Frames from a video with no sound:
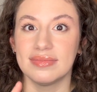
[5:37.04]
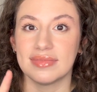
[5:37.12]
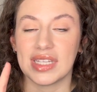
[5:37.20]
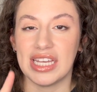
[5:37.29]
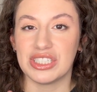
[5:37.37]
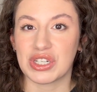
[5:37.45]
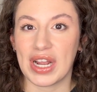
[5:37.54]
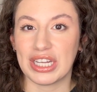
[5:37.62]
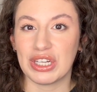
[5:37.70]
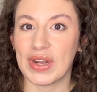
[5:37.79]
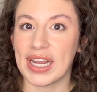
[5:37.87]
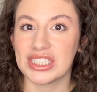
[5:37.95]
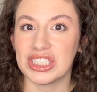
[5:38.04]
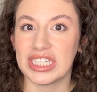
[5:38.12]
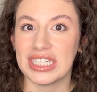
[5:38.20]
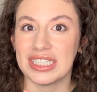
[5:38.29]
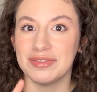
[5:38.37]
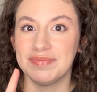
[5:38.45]
under eye
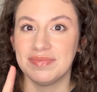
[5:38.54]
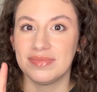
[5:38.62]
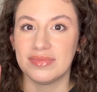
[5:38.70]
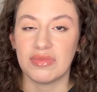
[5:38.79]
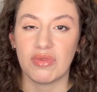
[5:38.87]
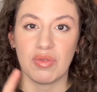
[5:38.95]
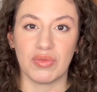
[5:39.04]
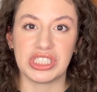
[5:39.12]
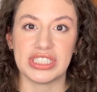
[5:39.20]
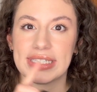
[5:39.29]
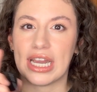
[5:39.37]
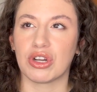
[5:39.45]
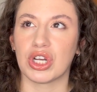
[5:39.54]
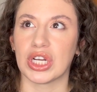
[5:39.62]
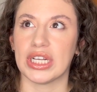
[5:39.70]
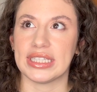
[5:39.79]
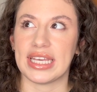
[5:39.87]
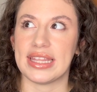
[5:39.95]
corrector, which is now
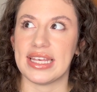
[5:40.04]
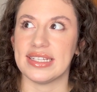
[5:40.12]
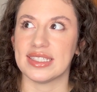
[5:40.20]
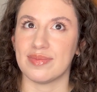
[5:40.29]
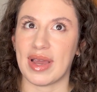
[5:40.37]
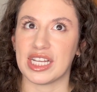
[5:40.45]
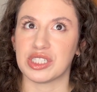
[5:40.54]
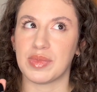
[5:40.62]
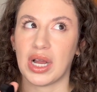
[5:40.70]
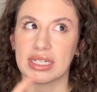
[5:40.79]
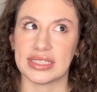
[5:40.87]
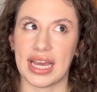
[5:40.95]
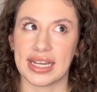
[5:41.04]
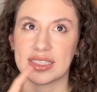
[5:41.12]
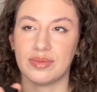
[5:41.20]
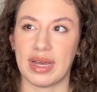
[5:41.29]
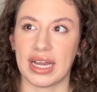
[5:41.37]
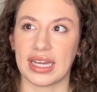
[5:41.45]
currently the Smashbox X
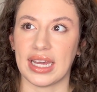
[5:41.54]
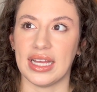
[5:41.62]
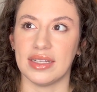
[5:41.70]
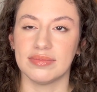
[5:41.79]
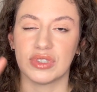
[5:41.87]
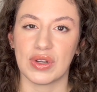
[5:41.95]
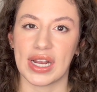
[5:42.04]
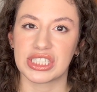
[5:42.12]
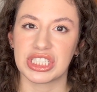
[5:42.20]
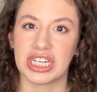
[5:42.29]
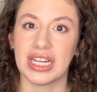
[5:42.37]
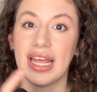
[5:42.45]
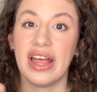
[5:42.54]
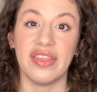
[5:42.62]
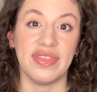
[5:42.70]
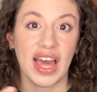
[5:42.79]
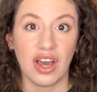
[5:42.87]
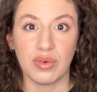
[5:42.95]
Becca corrector.
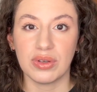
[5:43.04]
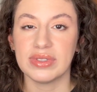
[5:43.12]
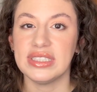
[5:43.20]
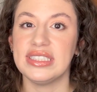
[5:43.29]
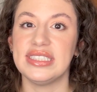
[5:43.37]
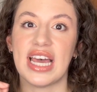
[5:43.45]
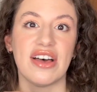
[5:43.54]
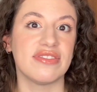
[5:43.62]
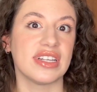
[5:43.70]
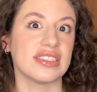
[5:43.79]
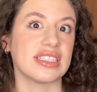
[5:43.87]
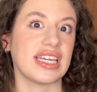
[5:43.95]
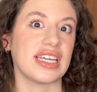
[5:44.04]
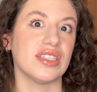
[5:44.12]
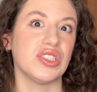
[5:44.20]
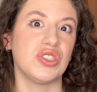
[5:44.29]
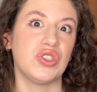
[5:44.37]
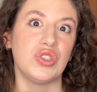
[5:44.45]
That one was definitely
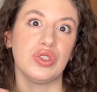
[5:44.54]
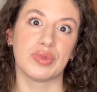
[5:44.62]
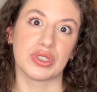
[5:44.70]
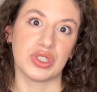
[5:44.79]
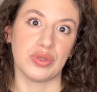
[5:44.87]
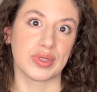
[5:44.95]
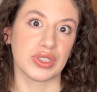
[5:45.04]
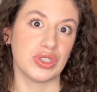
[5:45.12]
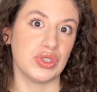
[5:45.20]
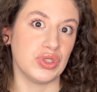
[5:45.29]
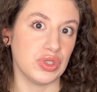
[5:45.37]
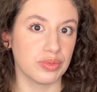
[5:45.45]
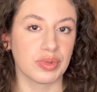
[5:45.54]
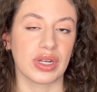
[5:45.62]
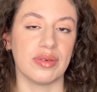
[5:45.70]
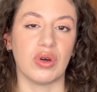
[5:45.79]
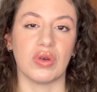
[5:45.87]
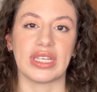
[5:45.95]
super, super, super
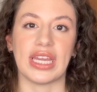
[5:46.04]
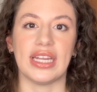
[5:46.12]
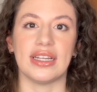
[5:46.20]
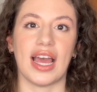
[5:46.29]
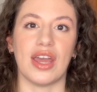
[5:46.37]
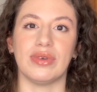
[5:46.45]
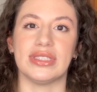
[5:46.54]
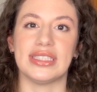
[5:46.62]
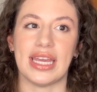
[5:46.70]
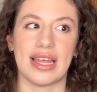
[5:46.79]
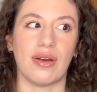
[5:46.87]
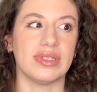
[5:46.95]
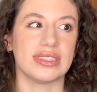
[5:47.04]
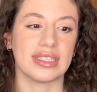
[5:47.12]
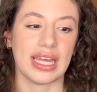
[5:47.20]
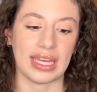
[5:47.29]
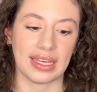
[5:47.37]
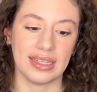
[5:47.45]
emollient. I would say that was
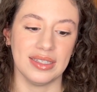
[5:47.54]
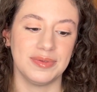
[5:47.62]
like,